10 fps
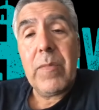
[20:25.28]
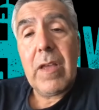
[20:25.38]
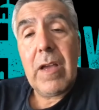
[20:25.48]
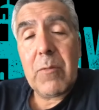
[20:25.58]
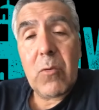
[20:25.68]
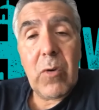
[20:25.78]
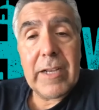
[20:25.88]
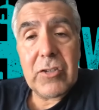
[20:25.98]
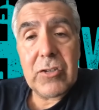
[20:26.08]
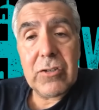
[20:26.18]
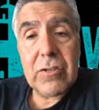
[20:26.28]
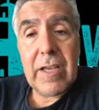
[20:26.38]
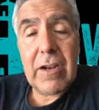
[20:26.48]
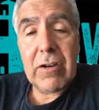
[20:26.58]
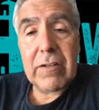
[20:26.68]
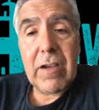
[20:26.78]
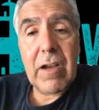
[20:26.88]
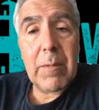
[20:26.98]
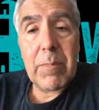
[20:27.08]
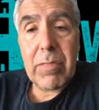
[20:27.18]
I'm quite sure that our
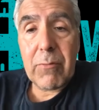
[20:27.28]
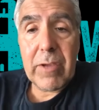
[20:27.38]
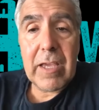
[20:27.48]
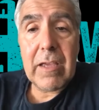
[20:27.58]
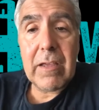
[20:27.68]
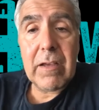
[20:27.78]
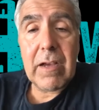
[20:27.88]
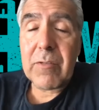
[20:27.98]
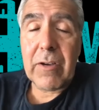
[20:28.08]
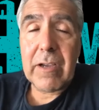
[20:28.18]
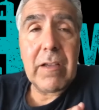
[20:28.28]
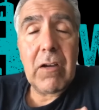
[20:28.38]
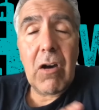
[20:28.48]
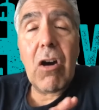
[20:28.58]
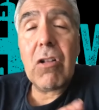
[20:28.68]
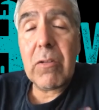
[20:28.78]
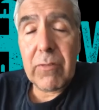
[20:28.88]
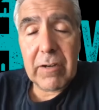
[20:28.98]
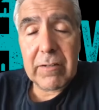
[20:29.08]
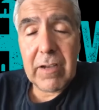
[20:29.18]
top three, I'm sorry, all of
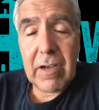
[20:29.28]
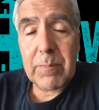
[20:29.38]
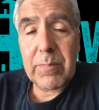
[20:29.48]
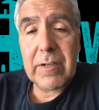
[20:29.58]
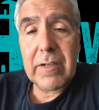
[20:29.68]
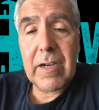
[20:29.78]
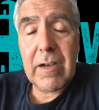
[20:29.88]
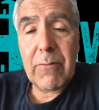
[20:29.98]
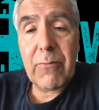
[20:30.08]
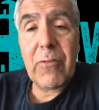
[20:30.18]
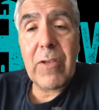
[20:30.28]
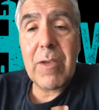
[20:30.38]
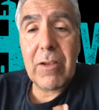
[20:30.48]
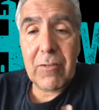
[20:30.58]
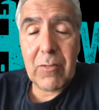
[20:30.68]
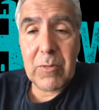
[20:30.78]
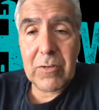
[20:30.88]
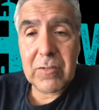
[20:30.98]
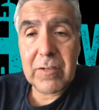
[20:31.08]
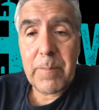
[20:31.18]
our top uh, female
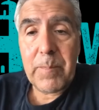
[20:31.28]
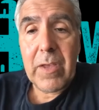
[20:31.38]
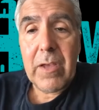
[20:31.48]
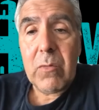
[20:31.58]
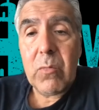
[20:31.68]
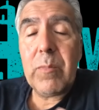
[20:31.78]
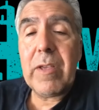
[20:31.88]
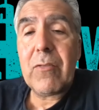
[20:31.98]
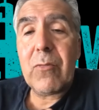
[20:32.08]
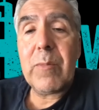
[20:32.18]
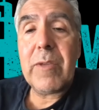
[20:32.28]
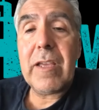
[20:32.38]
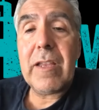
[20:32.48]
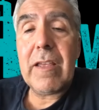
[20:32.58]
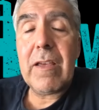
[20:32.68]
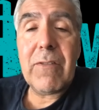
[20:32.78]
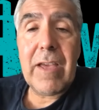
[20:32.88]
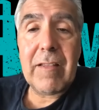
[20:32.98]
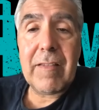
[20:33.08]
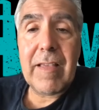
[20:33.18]
swimmers will be swimming
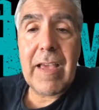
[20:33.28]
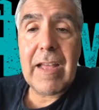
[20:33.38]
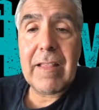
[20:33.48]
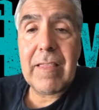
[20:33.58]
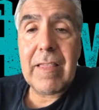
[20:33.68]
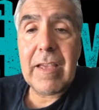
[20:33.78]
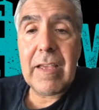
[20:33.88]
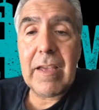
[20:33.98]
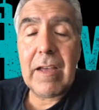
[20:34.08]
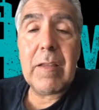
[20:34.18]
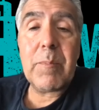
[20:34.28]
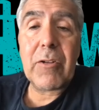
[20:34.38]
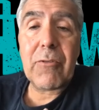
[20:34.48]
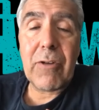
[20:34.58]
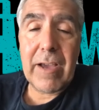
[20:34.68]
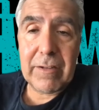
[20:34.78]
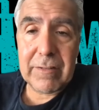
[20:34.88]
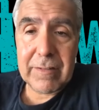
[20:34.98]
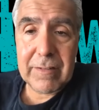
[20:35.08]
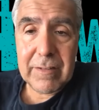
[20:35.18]
events at the Olympic trials.